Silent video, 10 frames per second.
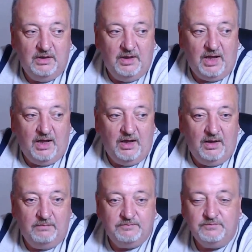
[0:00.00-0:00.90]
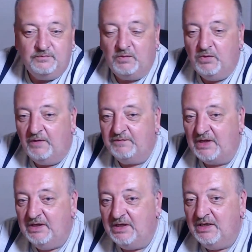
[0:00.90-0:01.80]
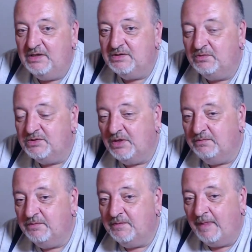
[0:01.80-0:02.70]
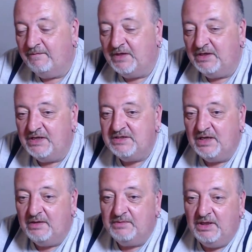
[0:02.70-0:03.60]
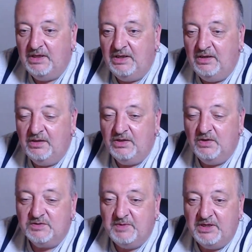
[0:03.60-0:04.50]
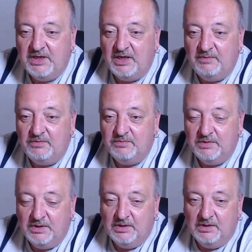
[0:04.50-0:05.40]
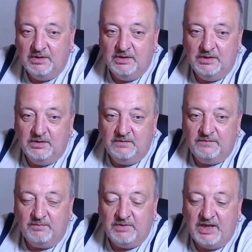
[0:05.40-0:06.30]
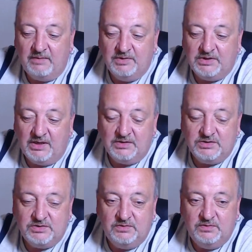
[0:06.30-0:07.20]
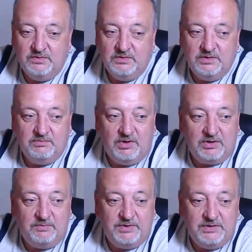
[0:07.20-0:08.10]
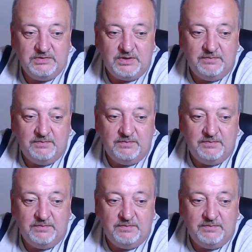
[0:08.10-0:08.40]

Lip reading: What I've done is also I've connected up the USB cable from my camera down to my computer.